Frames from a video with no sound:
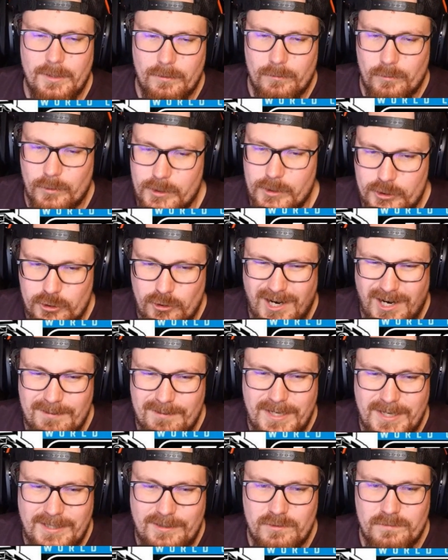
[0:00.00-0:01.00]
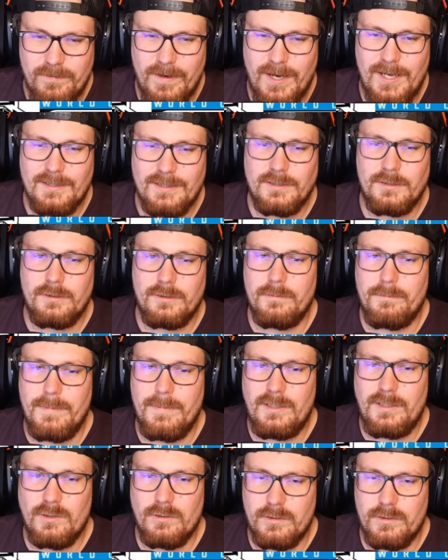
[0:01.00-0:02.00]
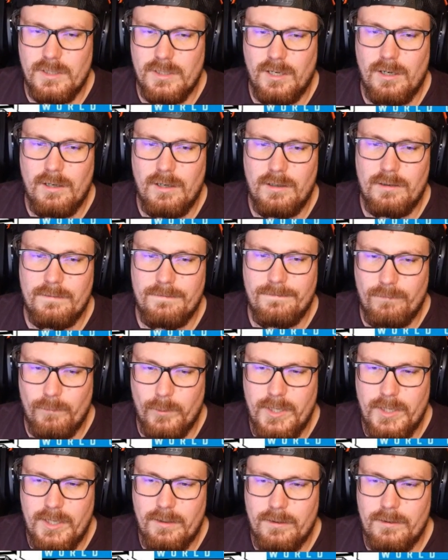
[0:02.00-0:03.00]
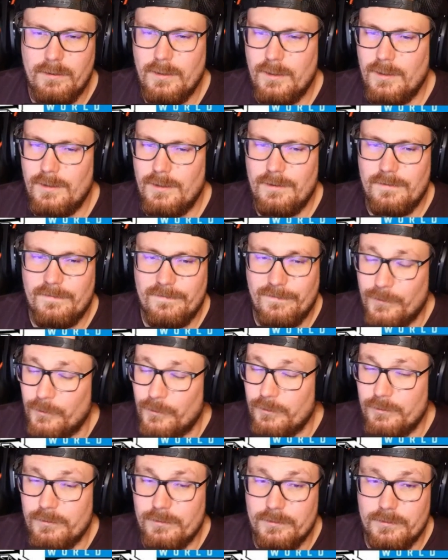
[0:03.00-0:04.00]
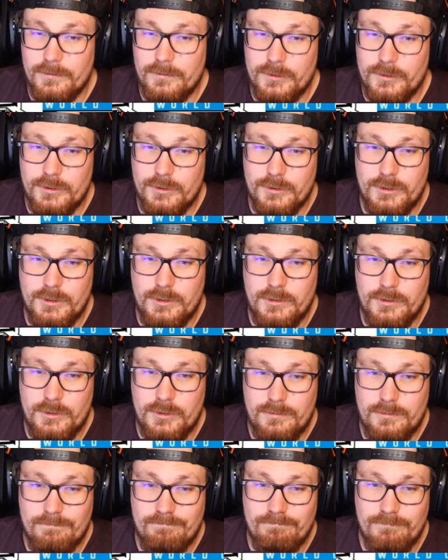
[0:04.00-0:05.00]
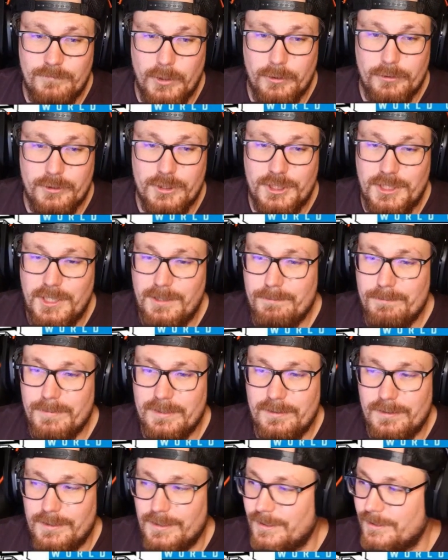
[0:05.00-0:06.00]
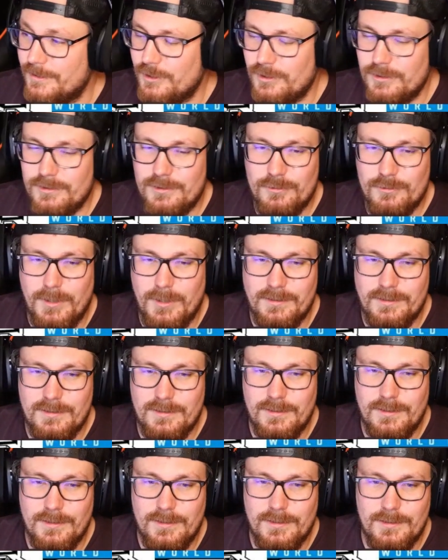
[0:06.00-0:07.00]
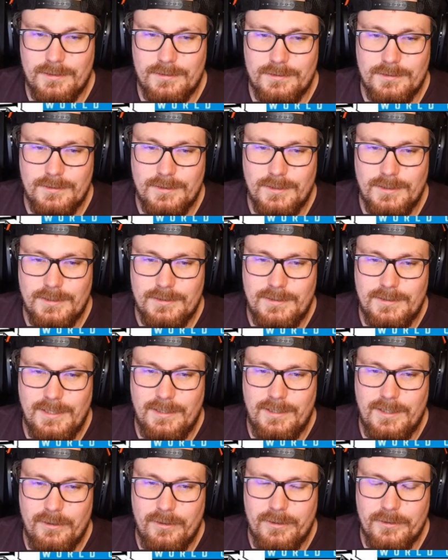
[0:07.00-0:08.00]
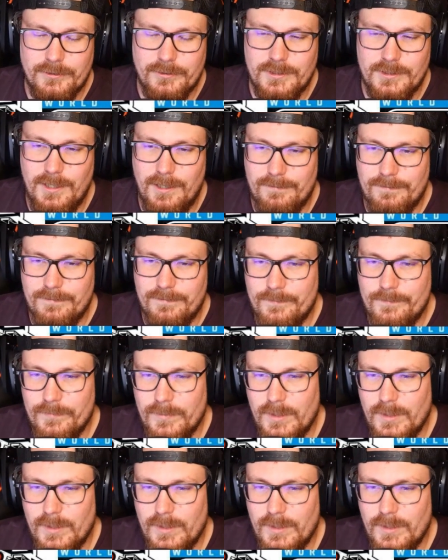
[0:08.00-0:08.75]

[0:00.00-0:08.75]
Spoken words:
We're going to try and make you faster or make your car freer for dirt cheap and just trying to take care of your stuff.